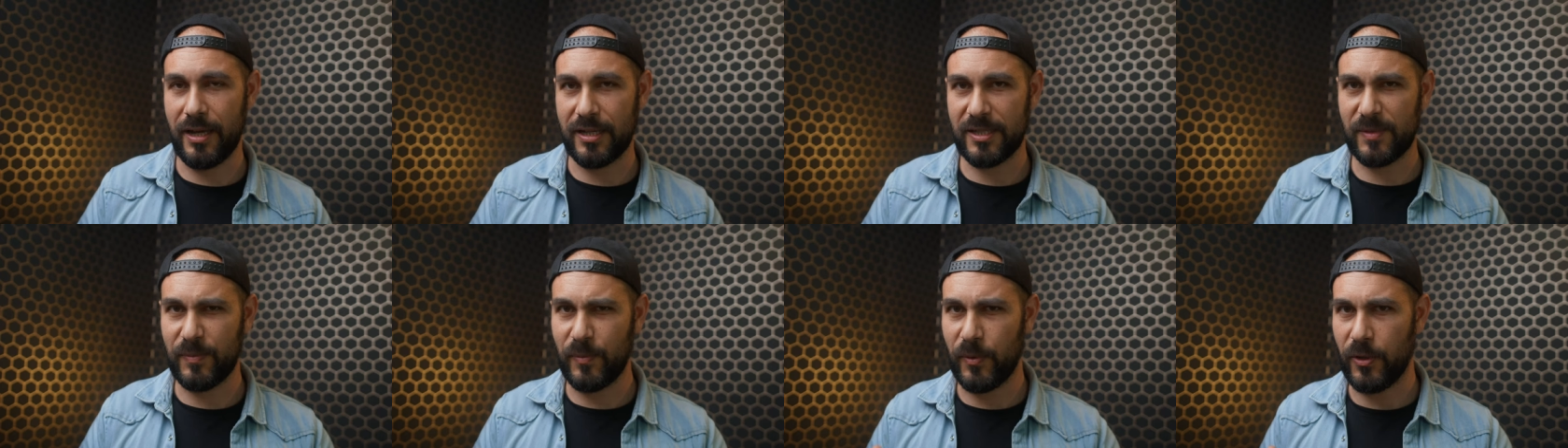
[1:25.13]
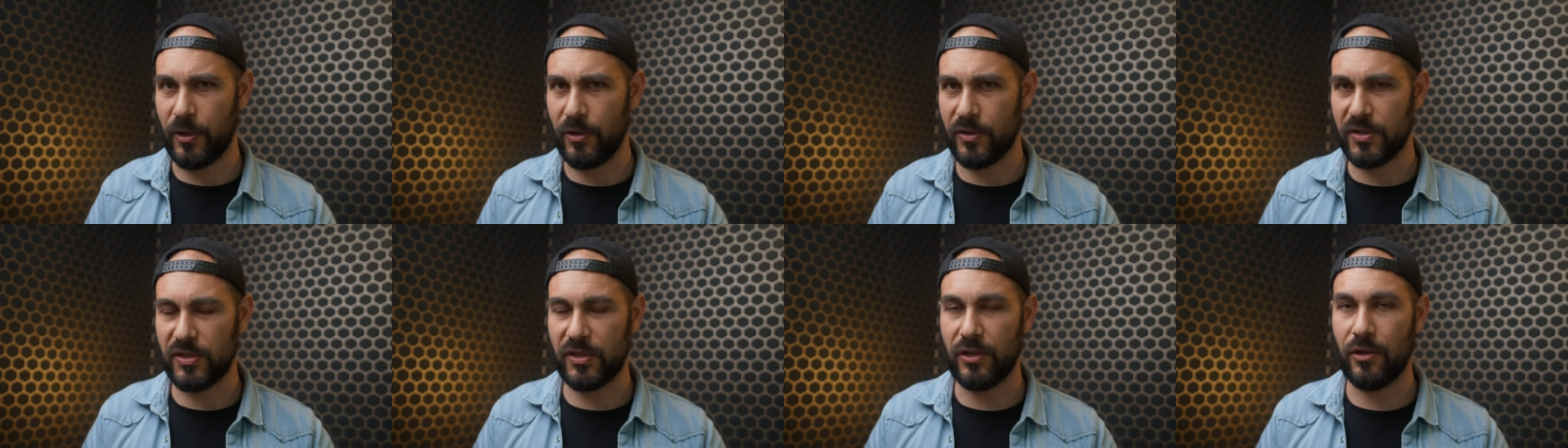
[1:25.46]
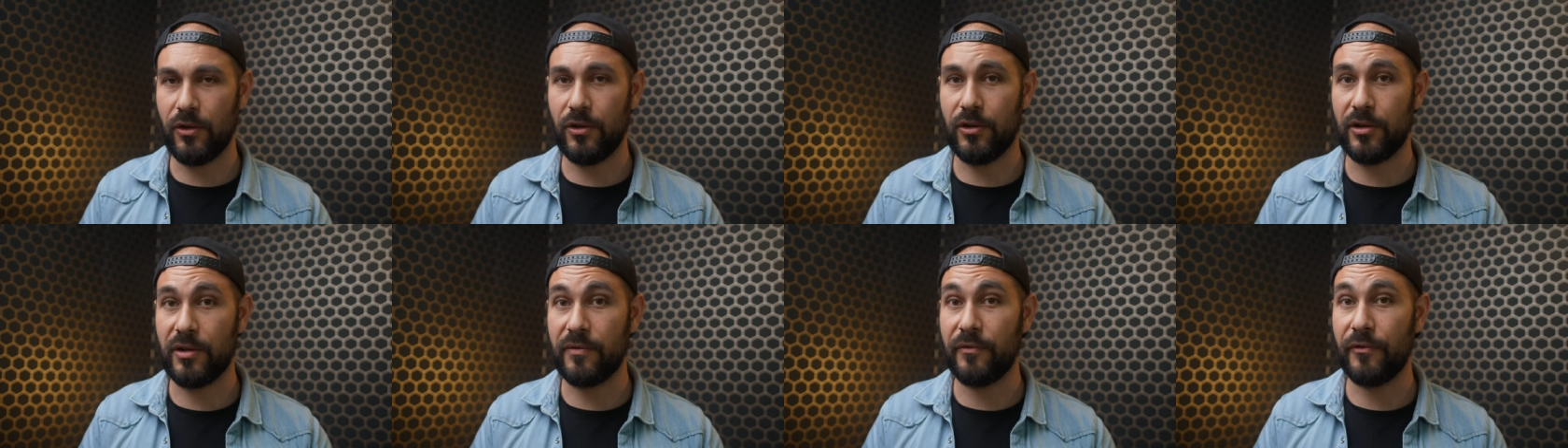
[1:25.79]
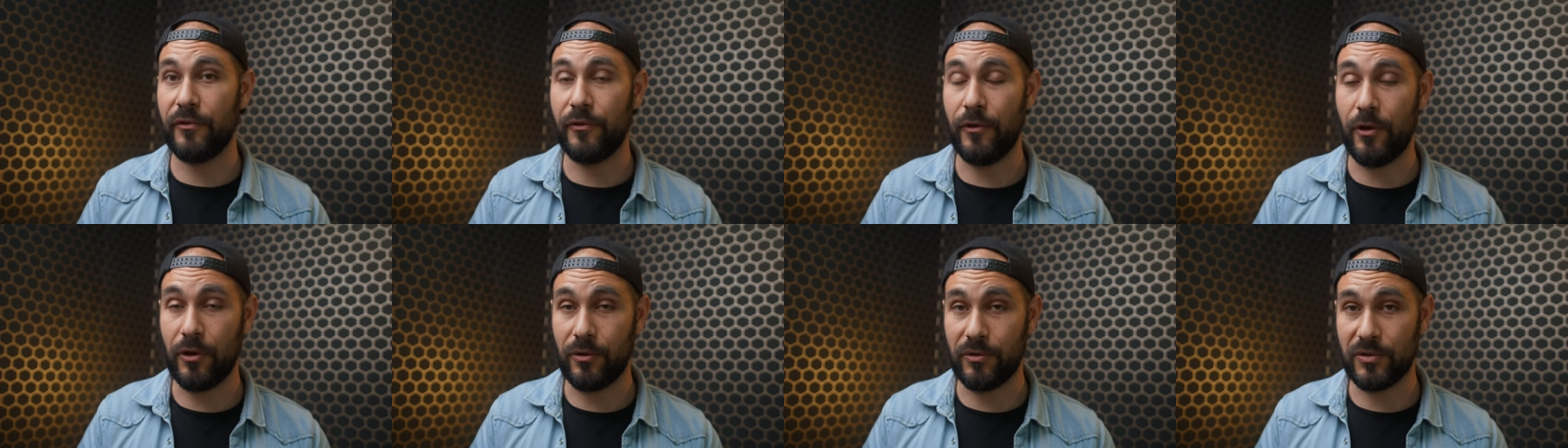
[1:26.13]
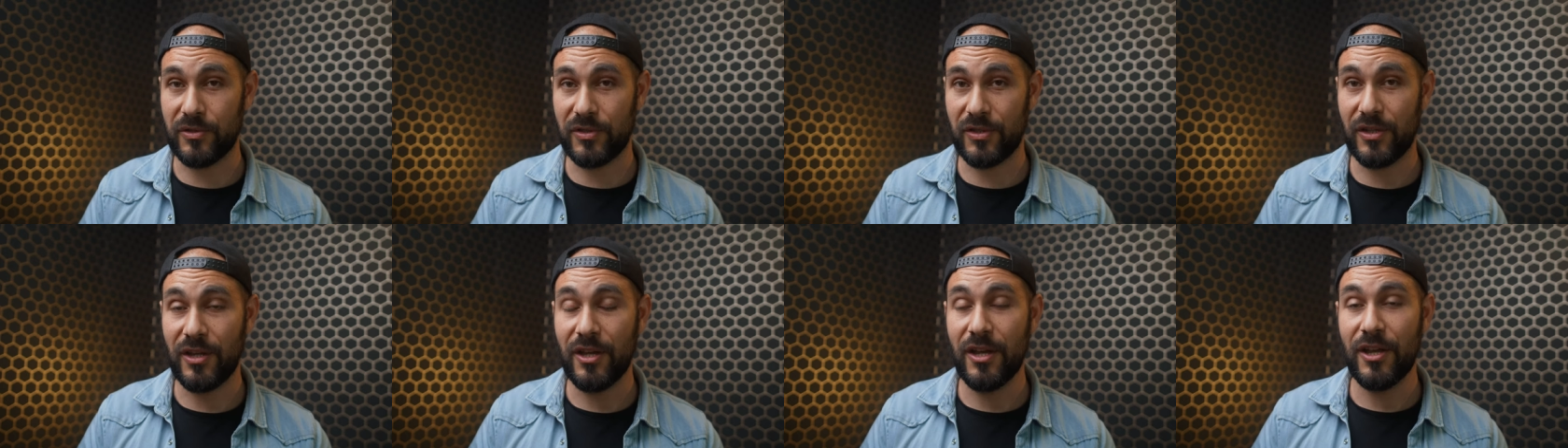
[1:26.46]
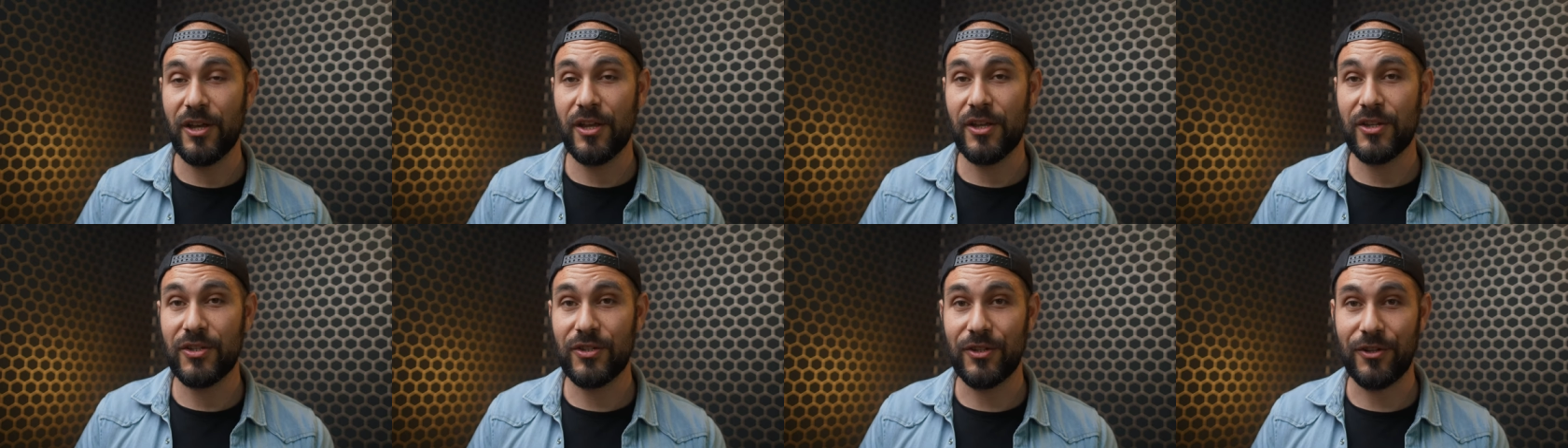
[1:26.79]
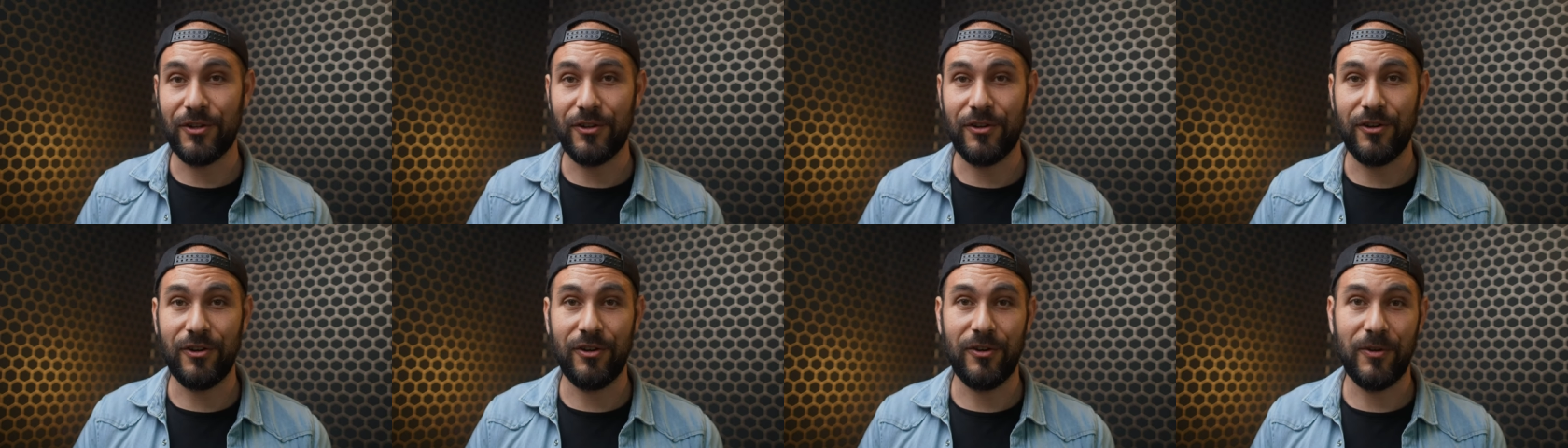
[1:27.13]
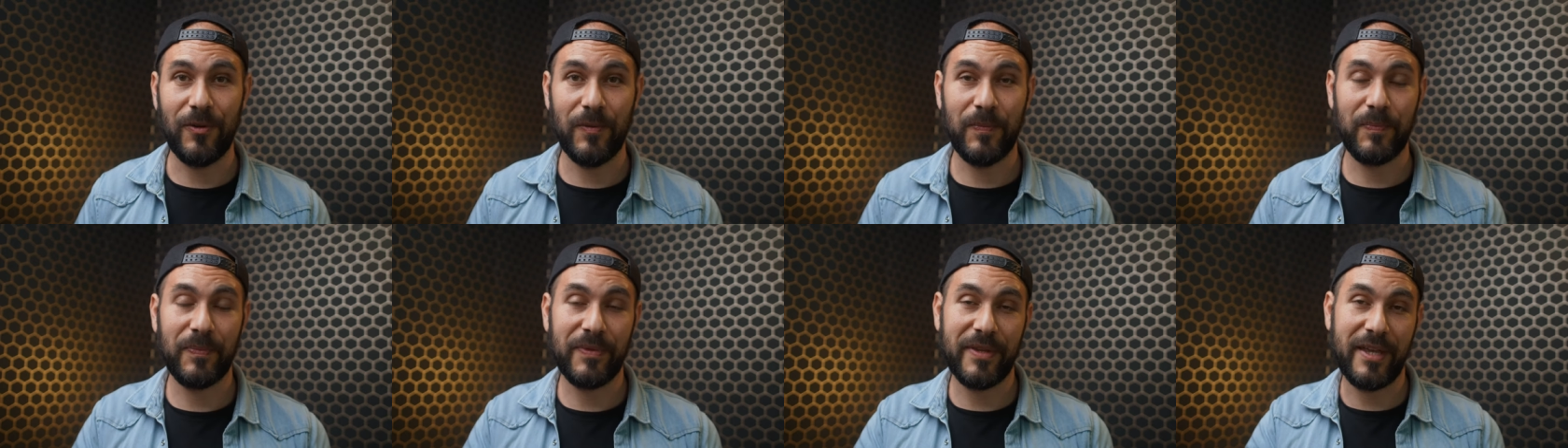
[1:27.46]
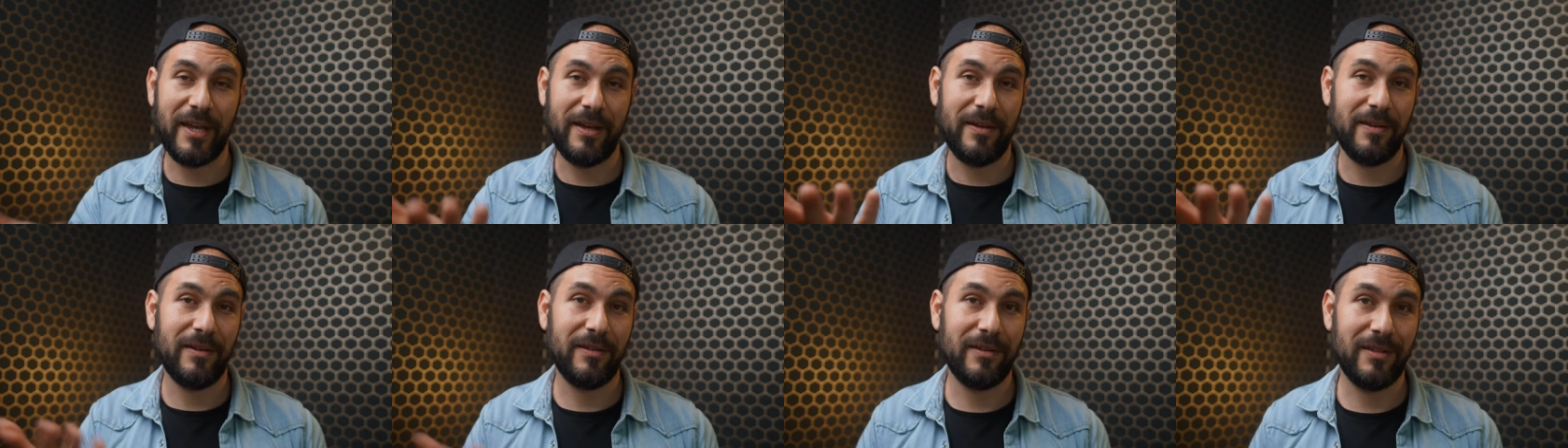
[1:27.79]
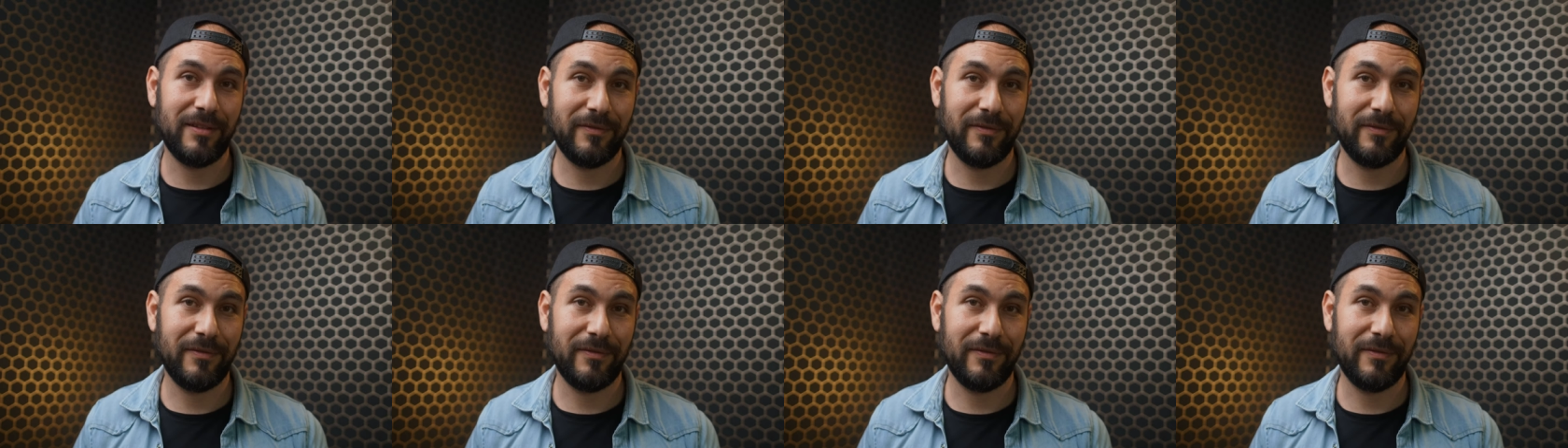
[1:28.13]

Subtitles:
exposed or in focus. So yeah,